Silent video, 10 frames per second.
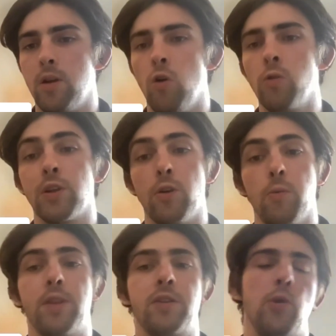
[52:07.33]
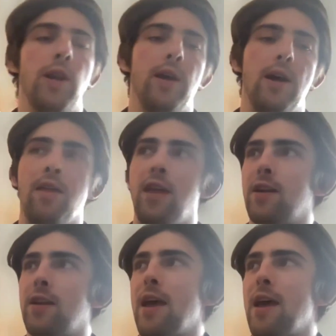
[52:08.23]
Also with Twitter, I
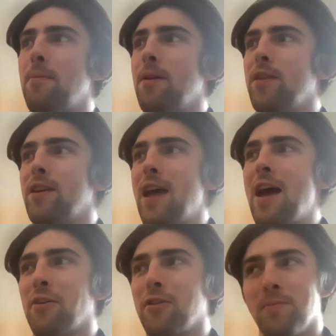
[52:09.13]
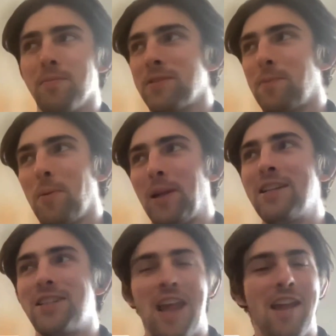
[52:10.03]
think, the algorithms have
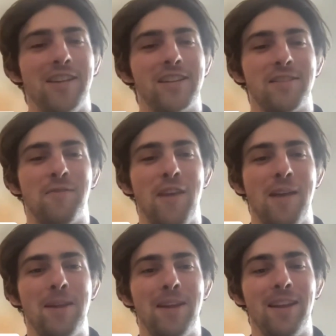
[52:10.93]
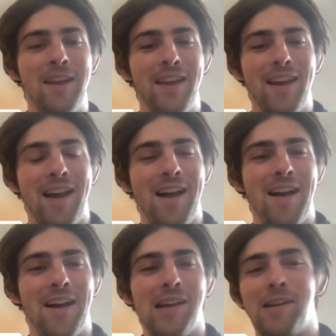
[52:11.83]
probably changed a fair bit
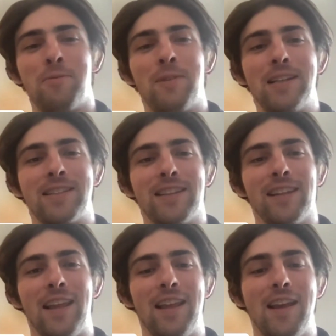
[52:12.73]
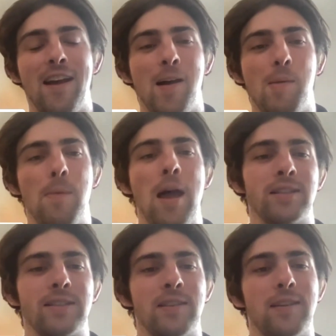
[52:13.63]
recently,
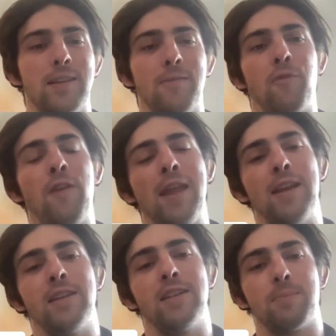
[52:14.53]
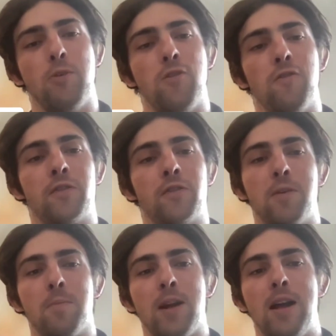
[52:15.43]
as the feed has moved
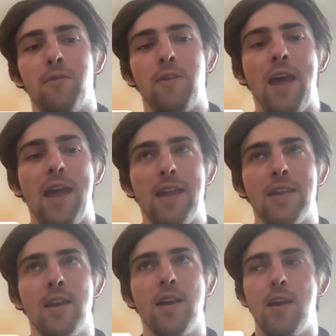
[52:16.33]
from kind of a